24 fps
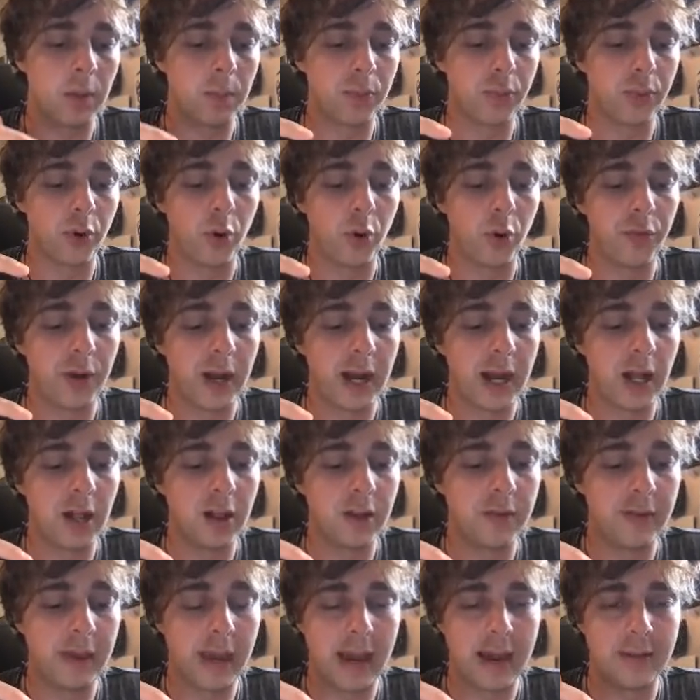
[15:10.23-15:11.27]
profile
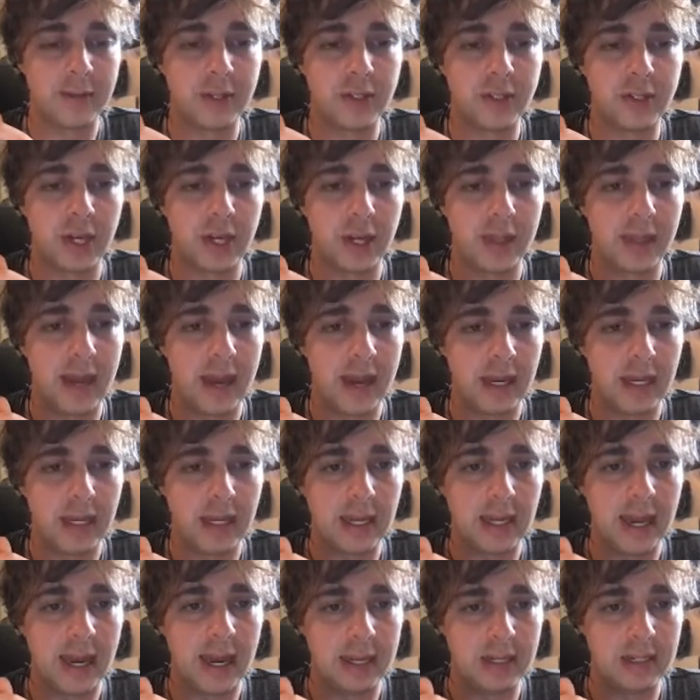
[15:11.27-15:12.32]
if you haven't done that
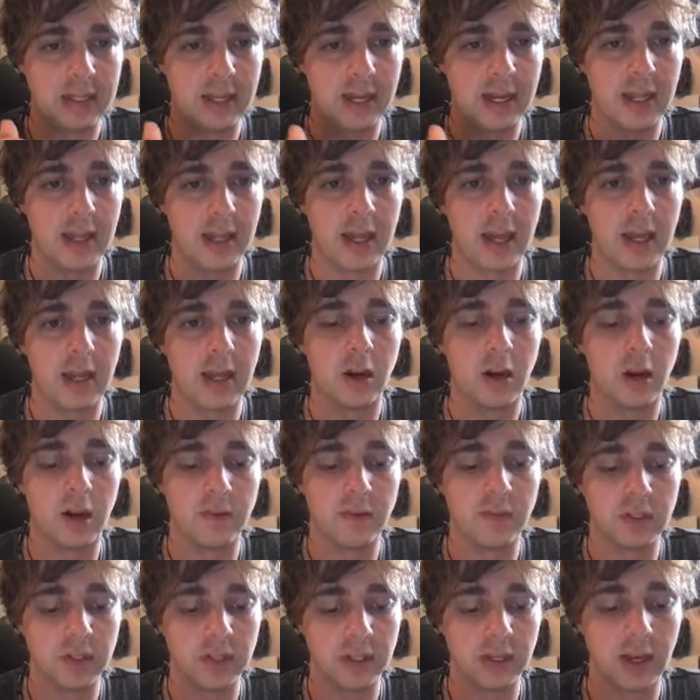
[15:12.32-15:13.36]
yet. And then
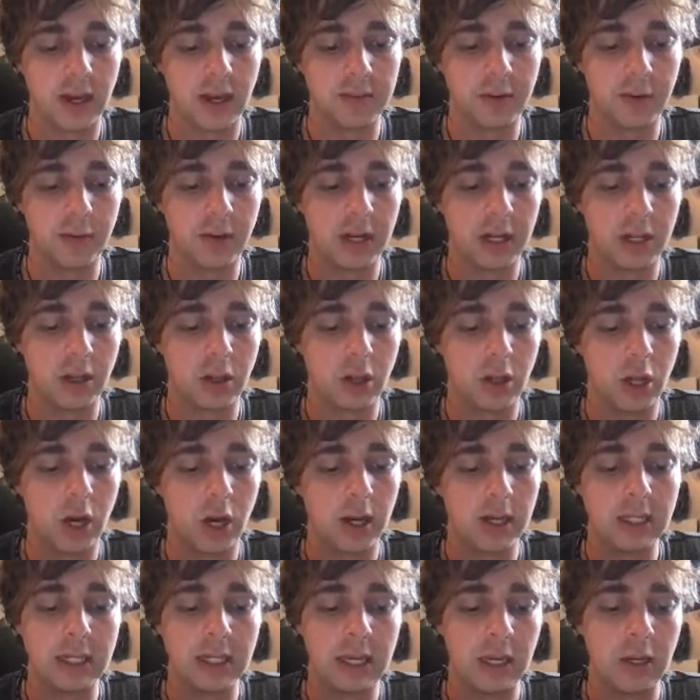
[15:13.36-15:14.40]
obviously I've already
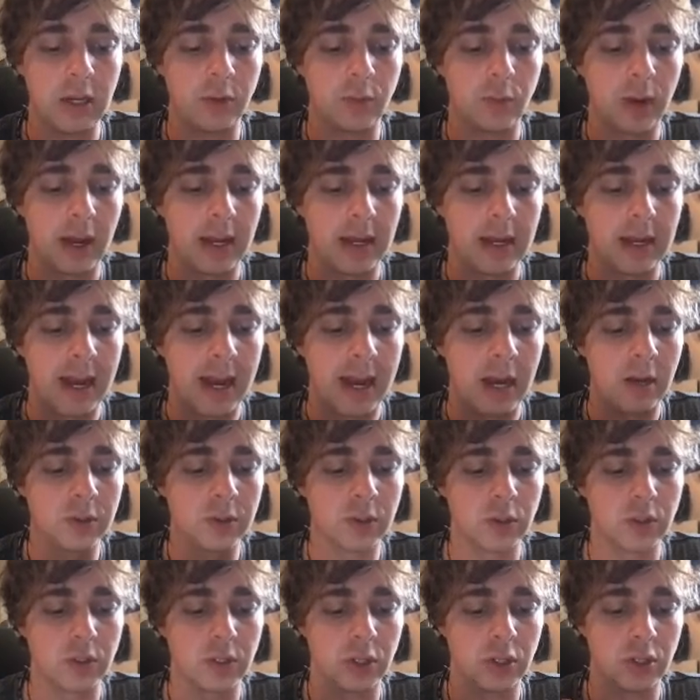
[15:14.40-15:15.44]
logged in right now,
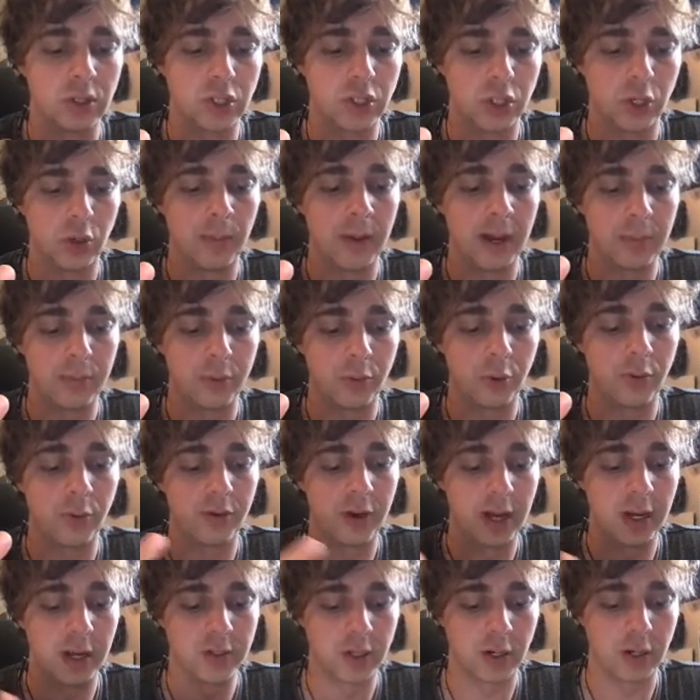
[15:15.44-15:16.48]
so it's going to show my
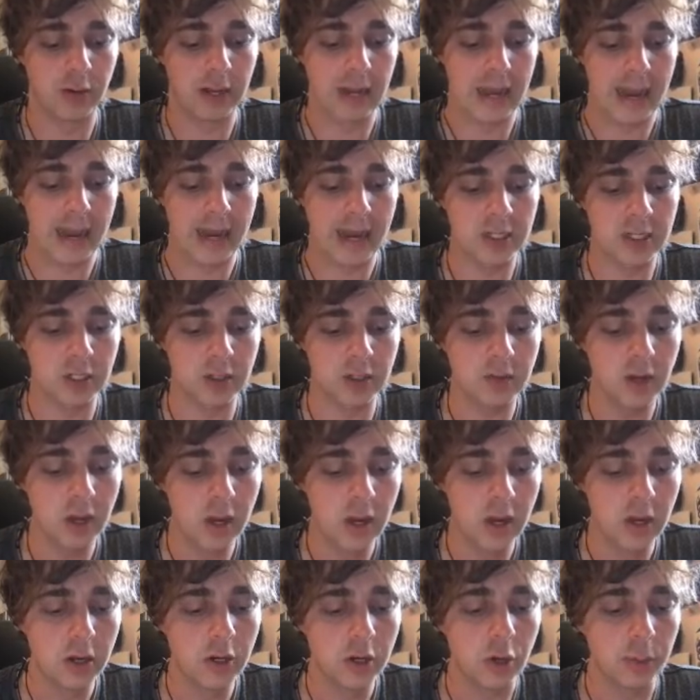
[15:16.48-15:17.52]
profile is already active.
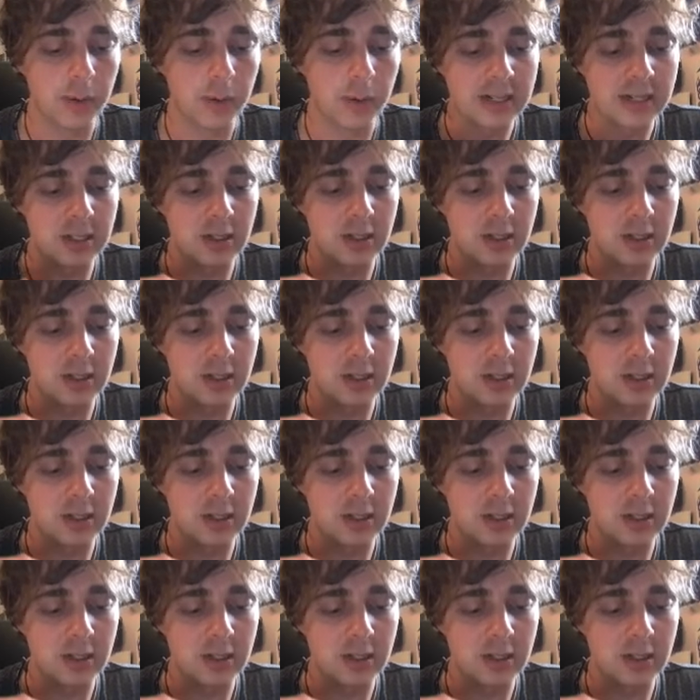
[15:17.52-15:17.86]
Go back to